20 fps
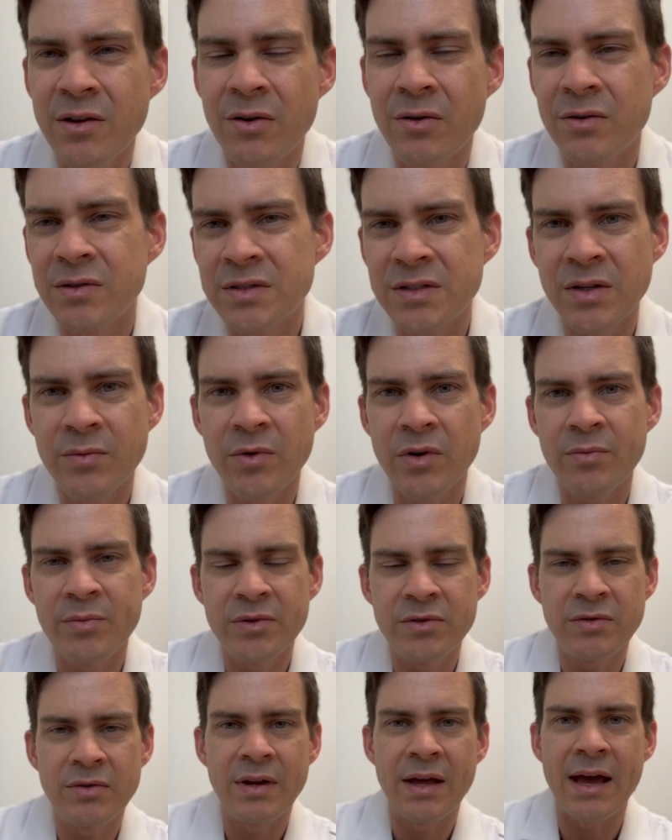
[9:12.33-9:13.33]
somewhere
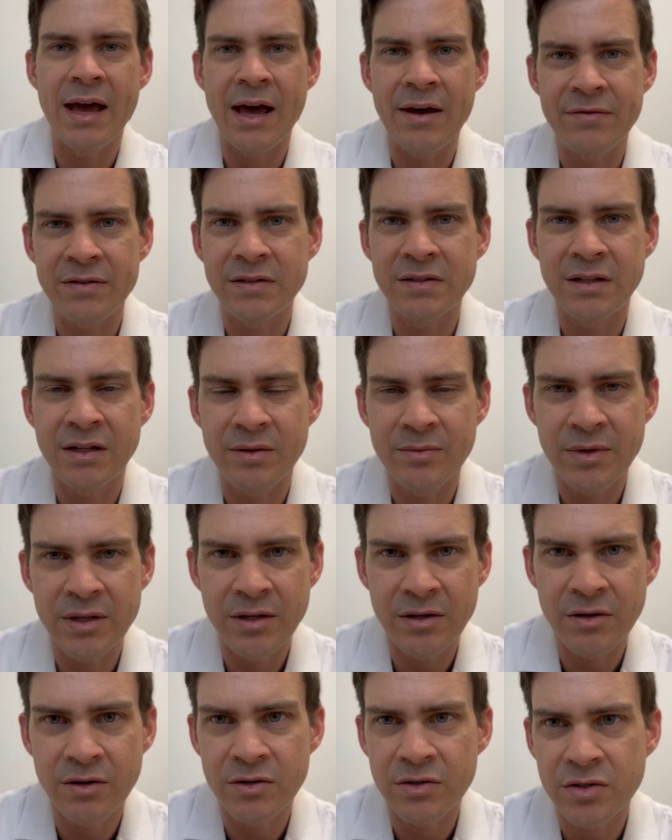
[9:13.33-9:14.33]
between a half a
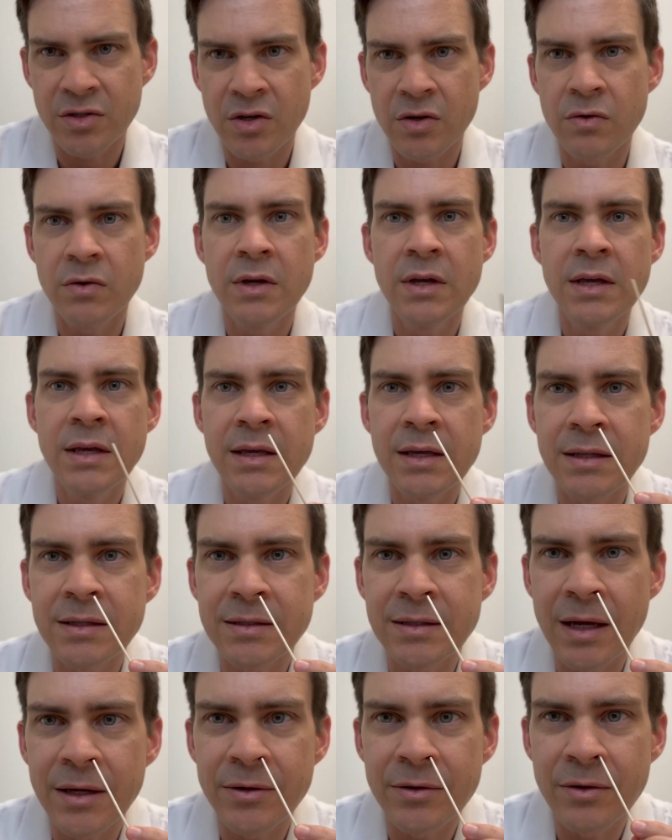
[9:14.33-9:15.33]
centimeter or so
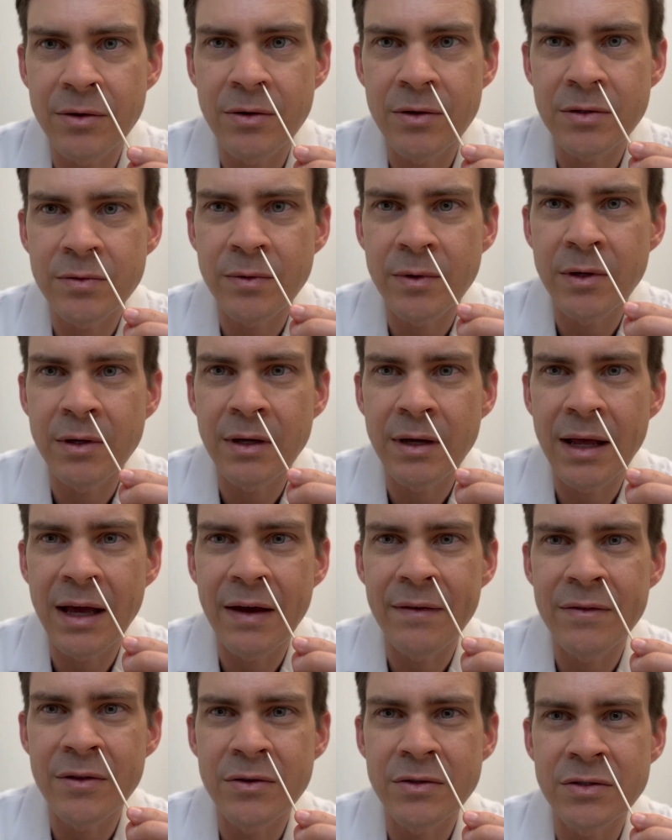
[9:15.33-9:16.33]
inside your nose where you're gonna
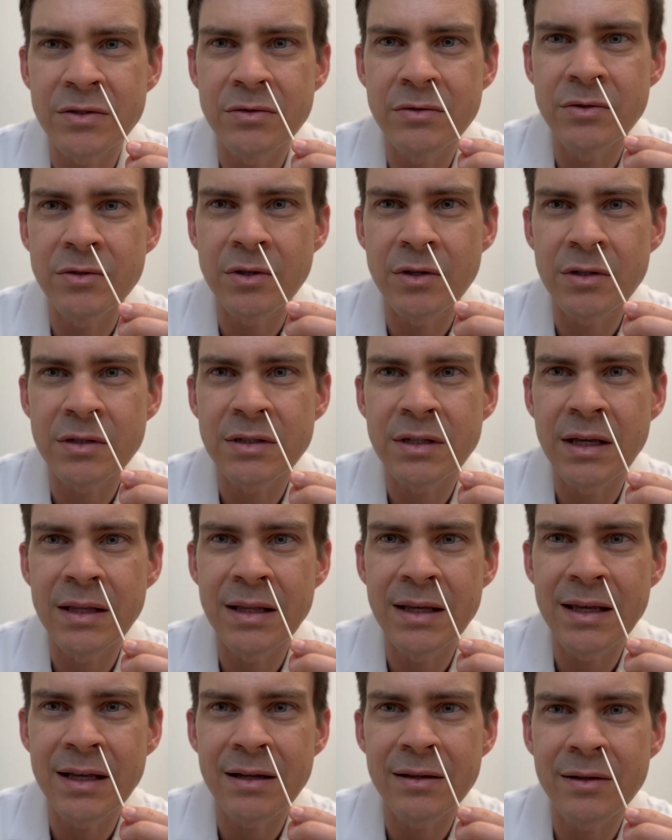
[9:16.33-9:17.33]
have those sutures. And
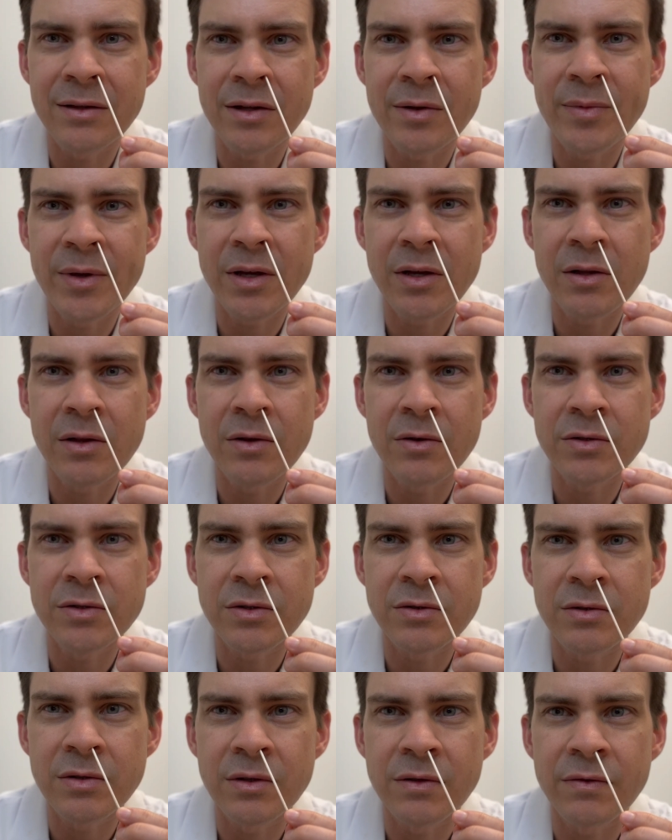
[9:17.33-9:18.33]
they get a little bit
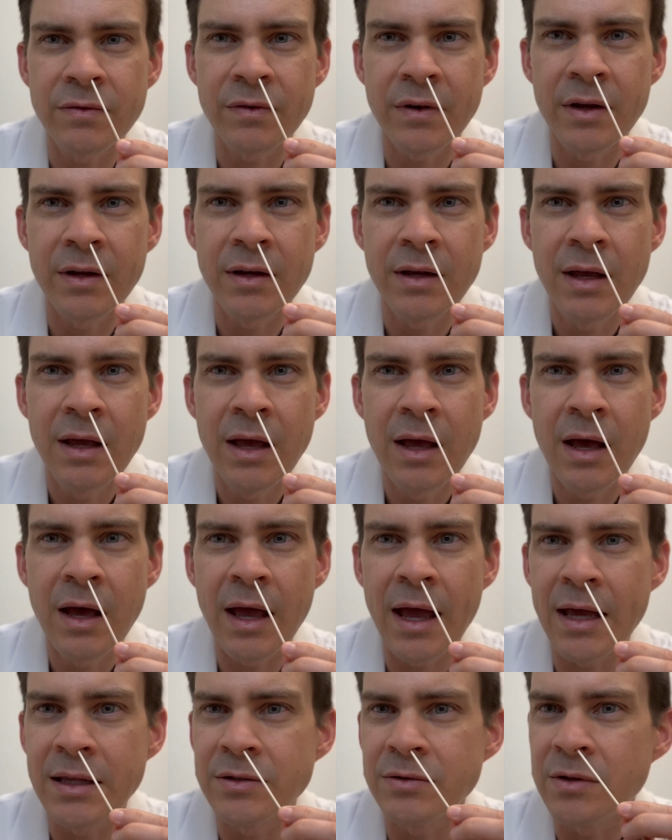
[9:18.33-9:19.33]
closer to the front
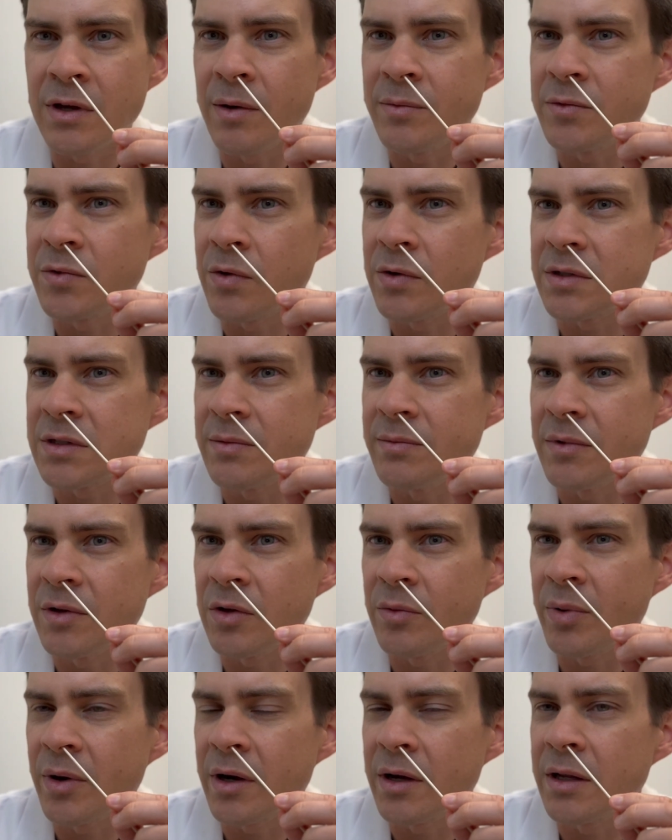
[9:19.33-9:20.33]
as you come towards the
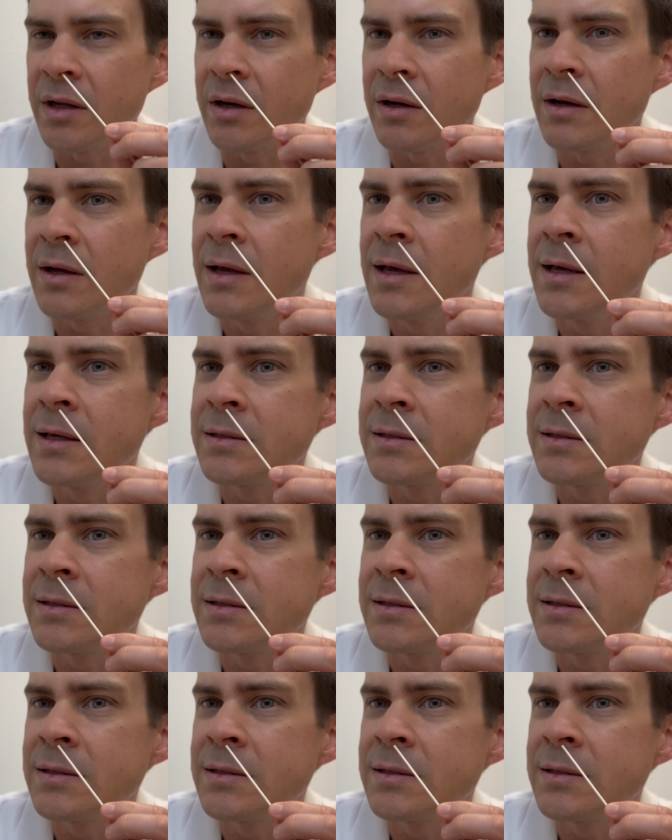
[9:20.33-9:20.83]
middle part here.